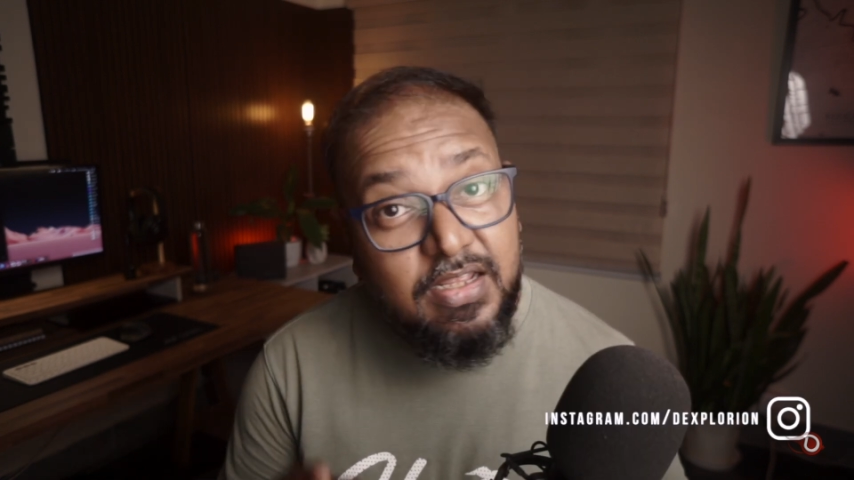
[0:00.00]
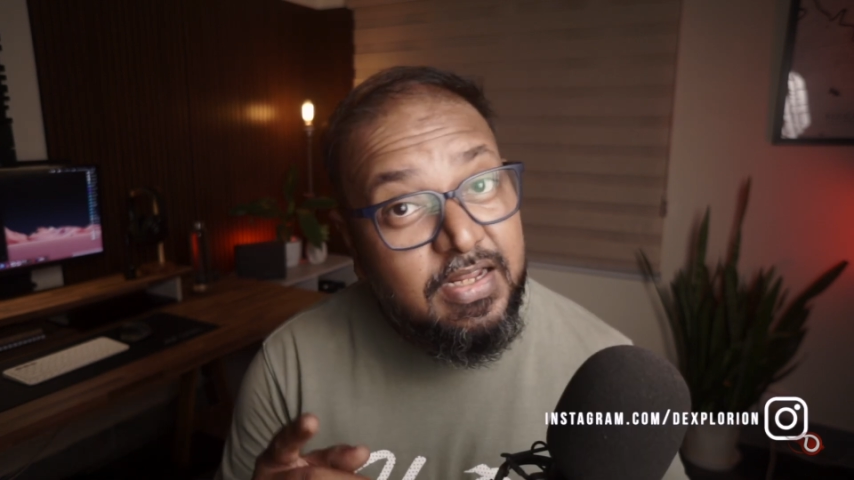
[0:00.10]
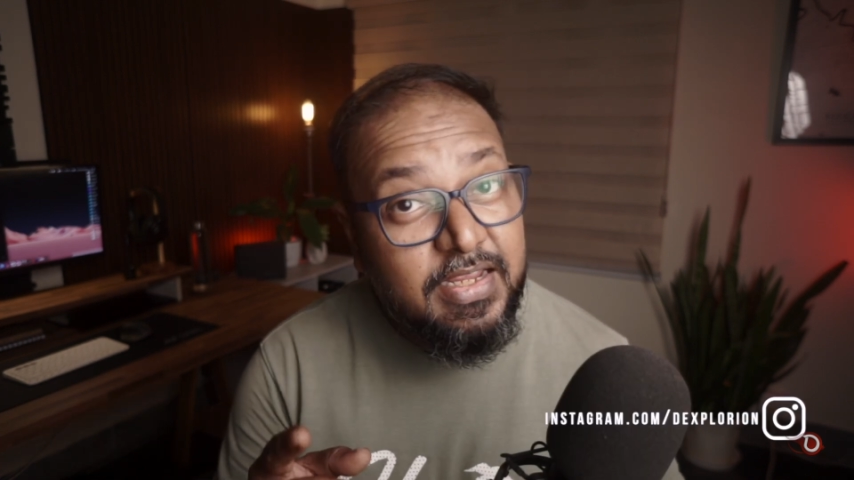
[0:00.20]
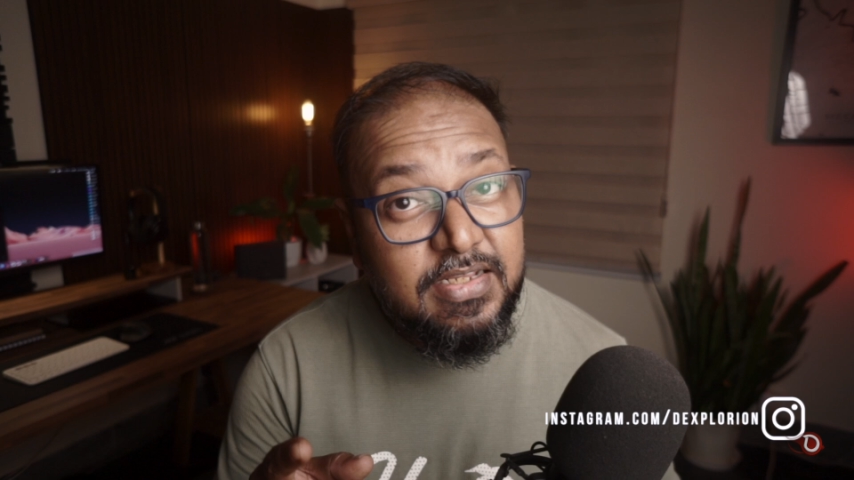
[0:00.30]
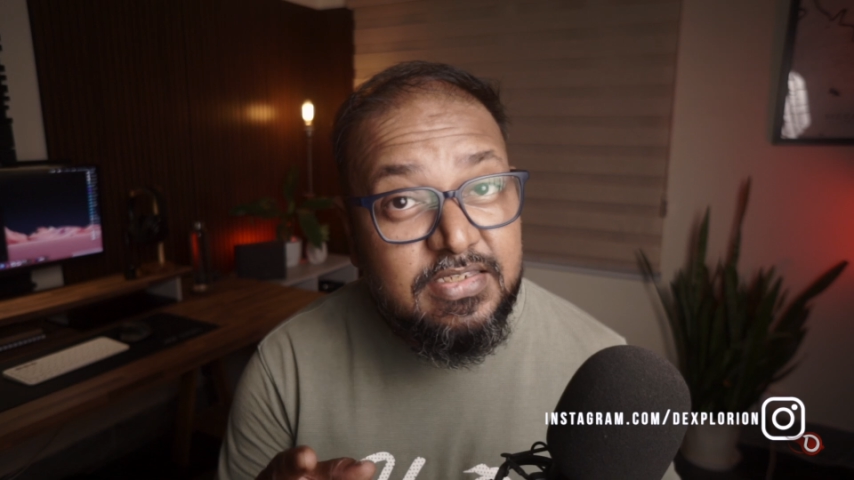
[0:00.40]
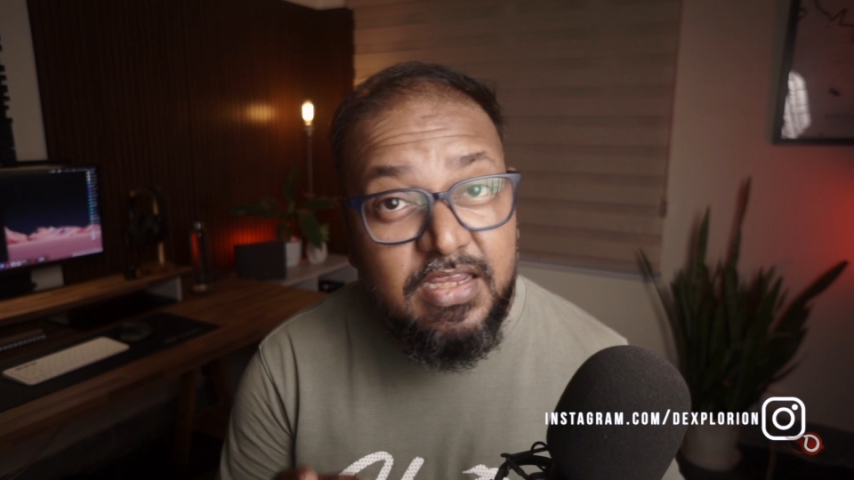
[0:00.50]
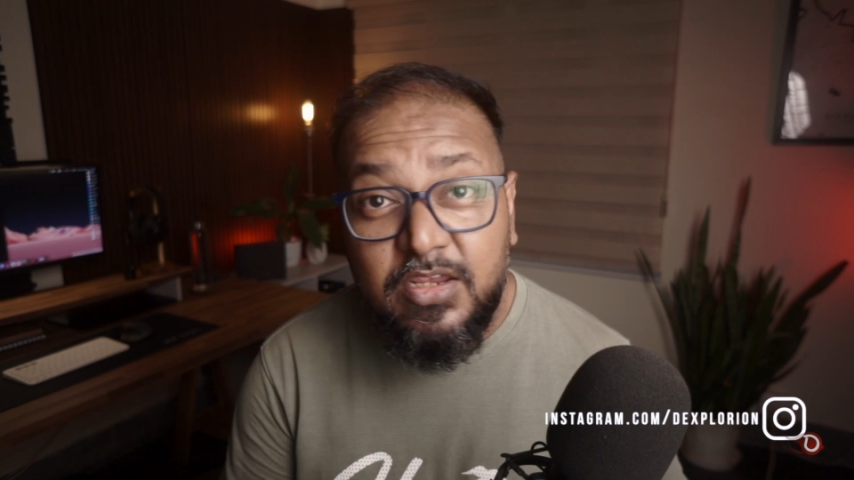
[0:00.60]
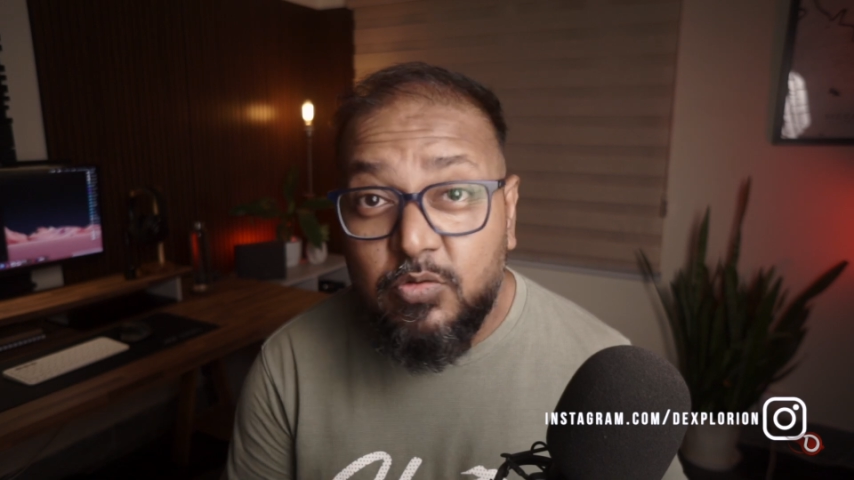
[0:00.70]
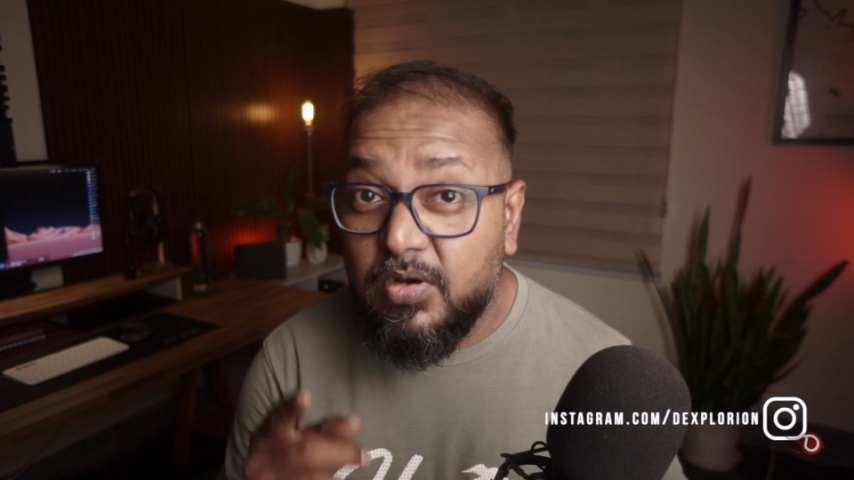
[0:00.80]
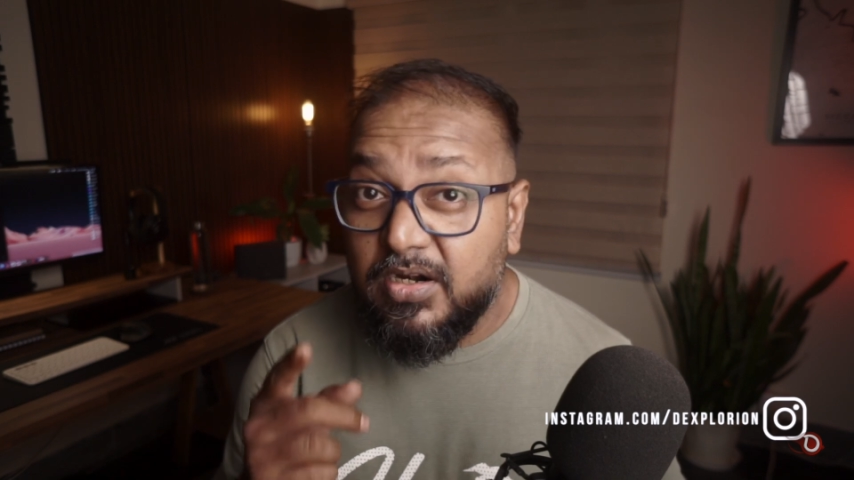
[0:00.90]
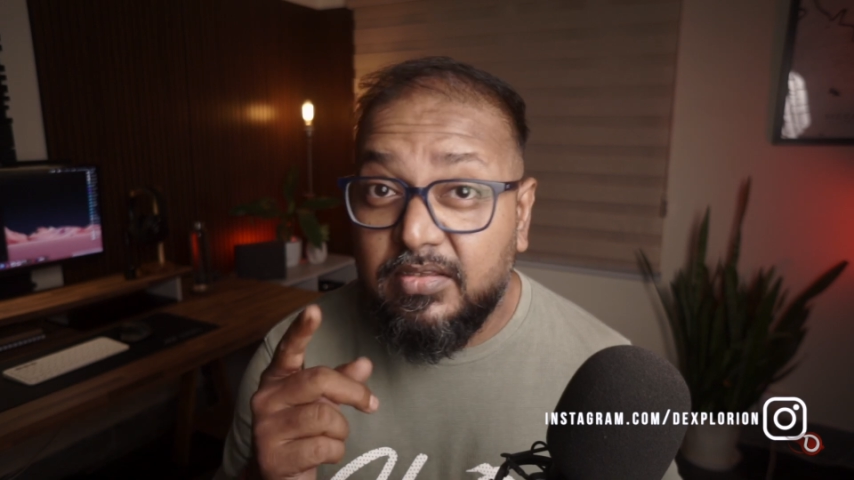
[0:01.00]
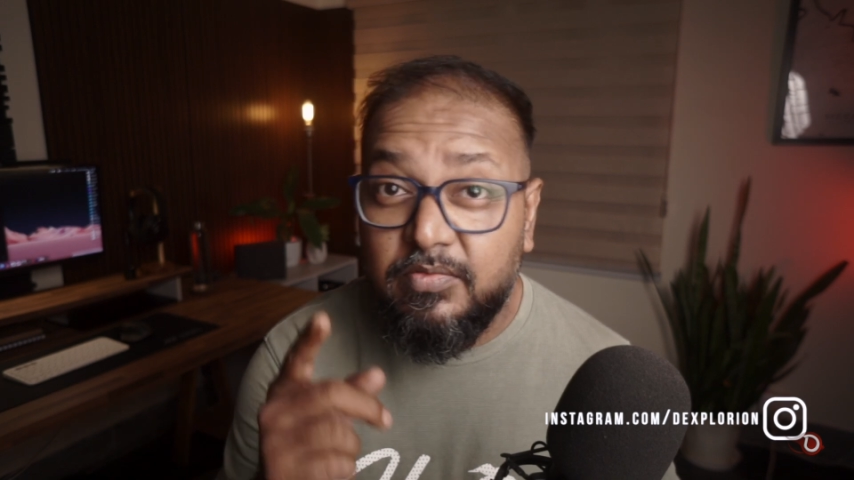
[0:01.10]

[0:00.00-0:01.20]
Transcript: then I can say you are at the